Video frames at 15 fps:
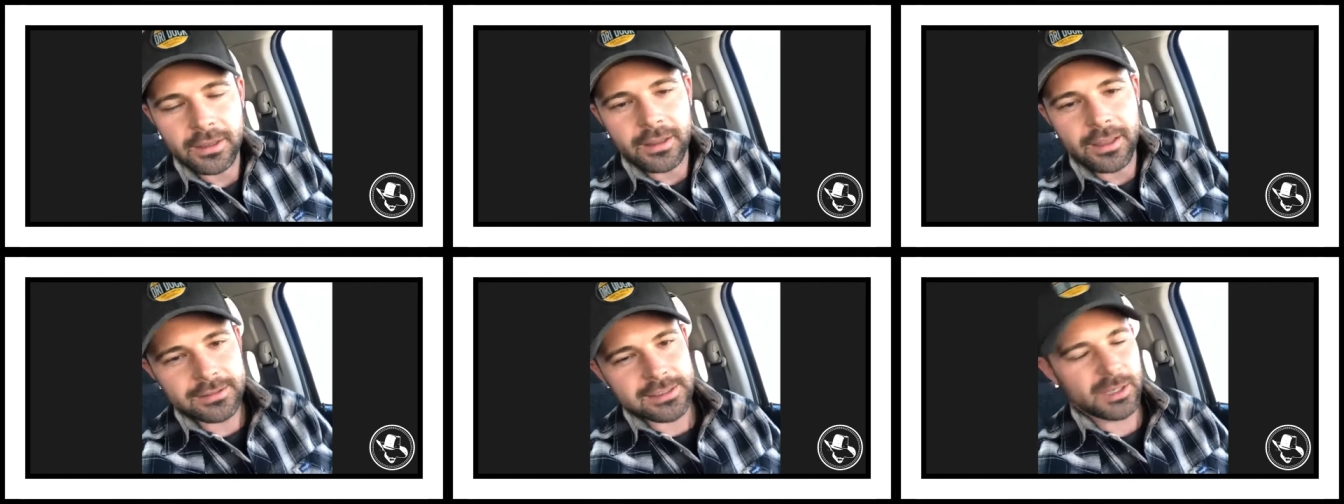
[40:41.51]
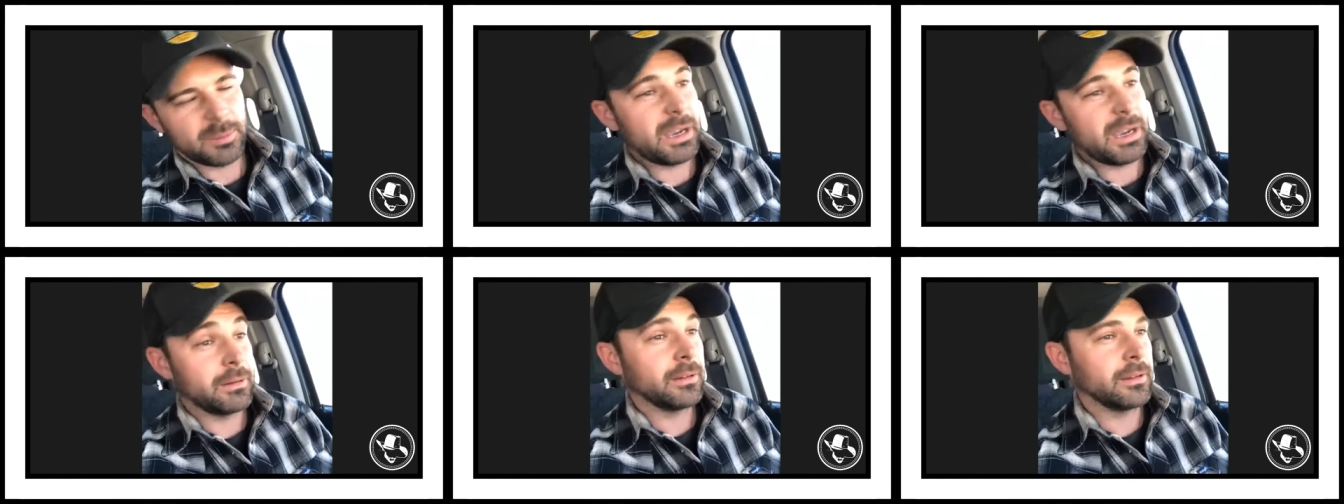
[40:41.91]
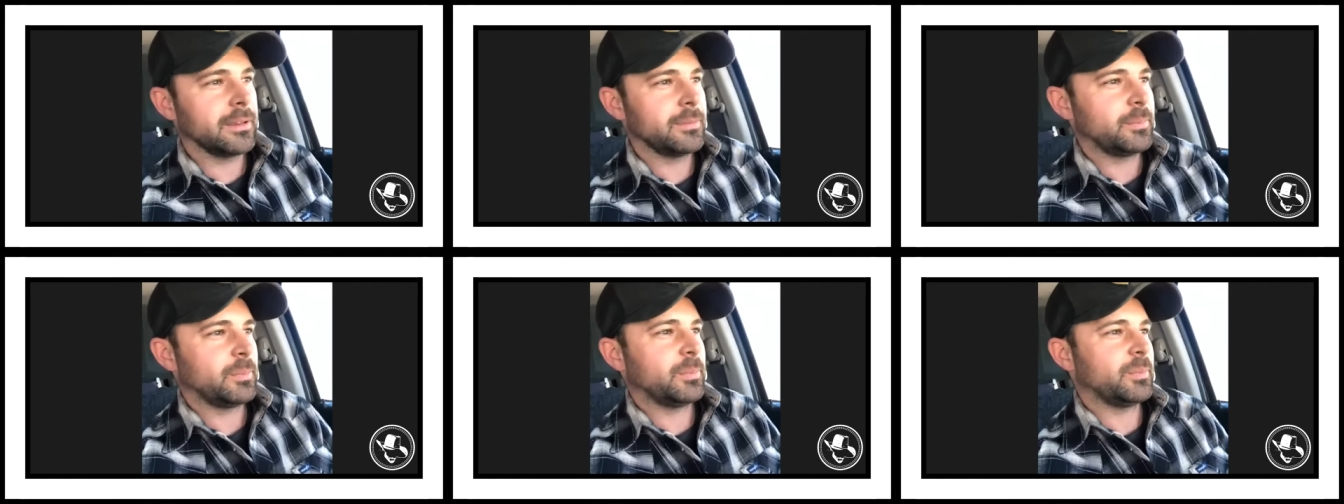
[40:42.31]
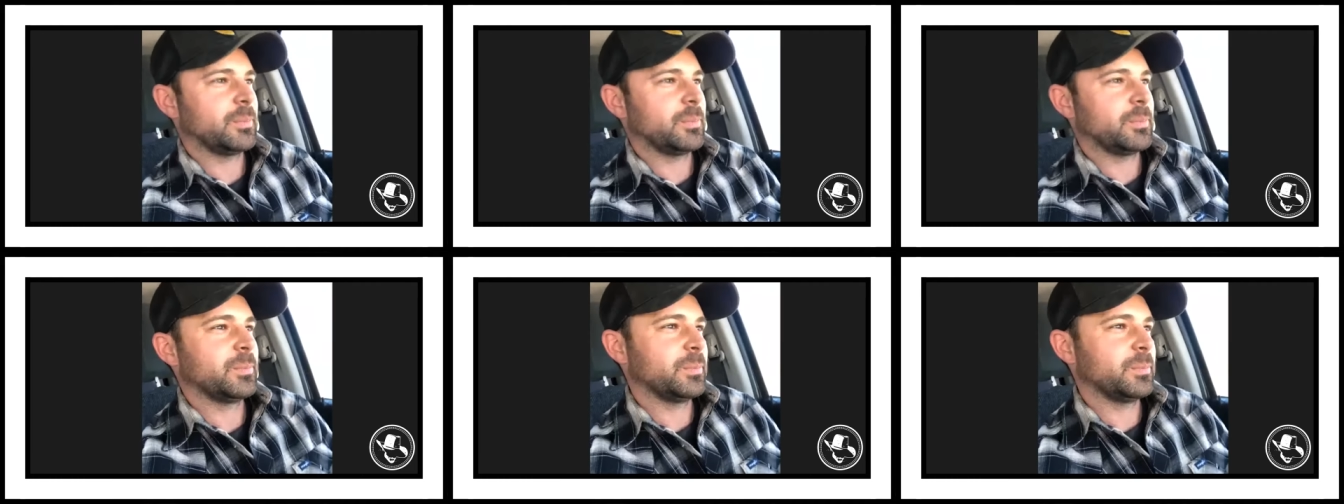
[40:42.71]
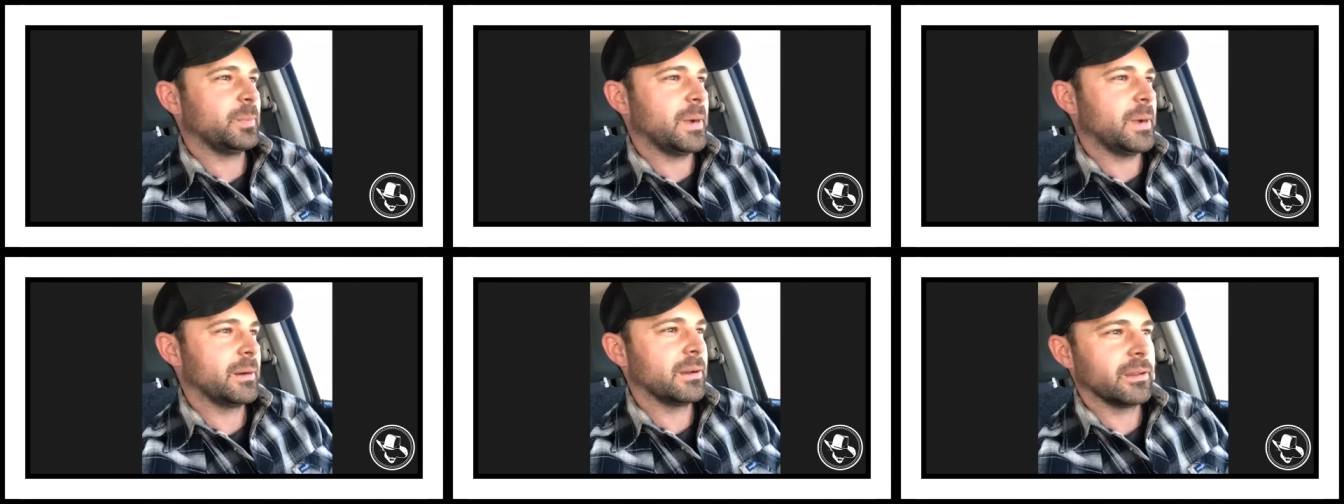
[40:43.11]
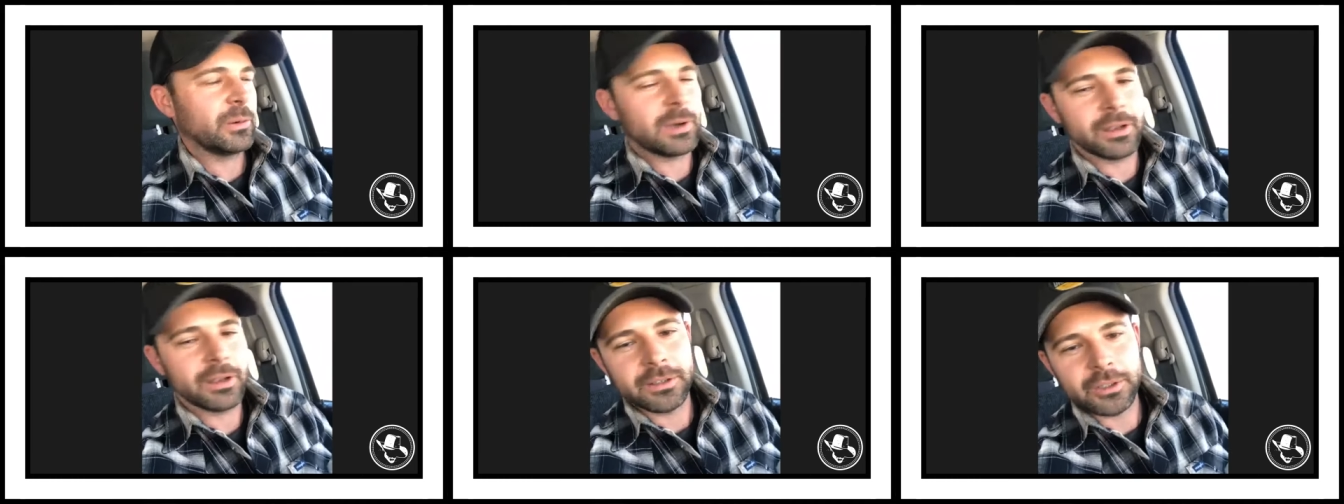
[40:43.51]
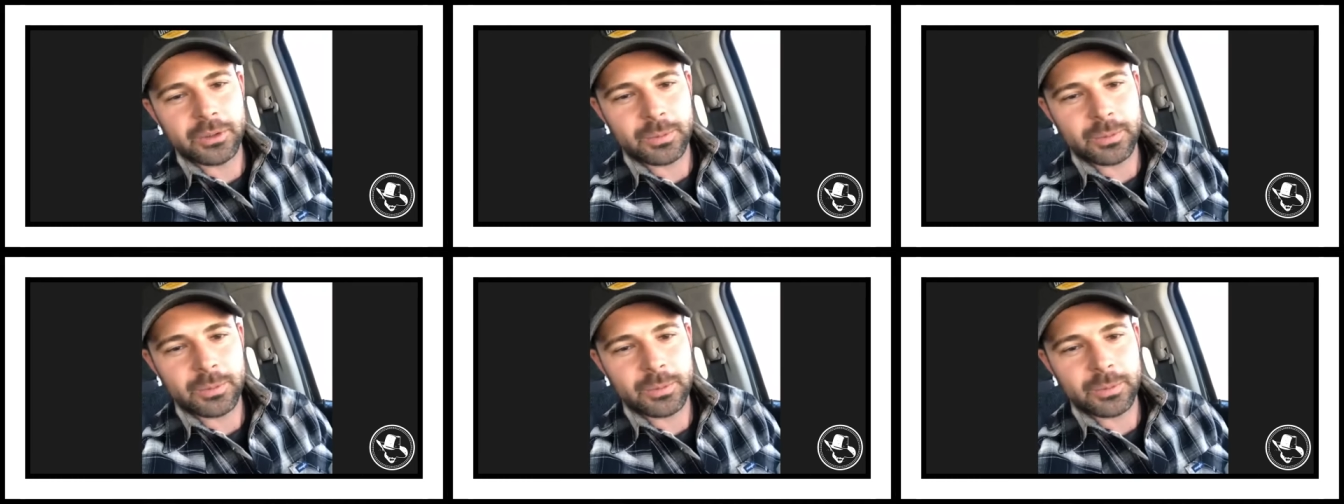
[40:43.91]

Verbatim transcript: That's something I really I really want to do. Mm-hmm.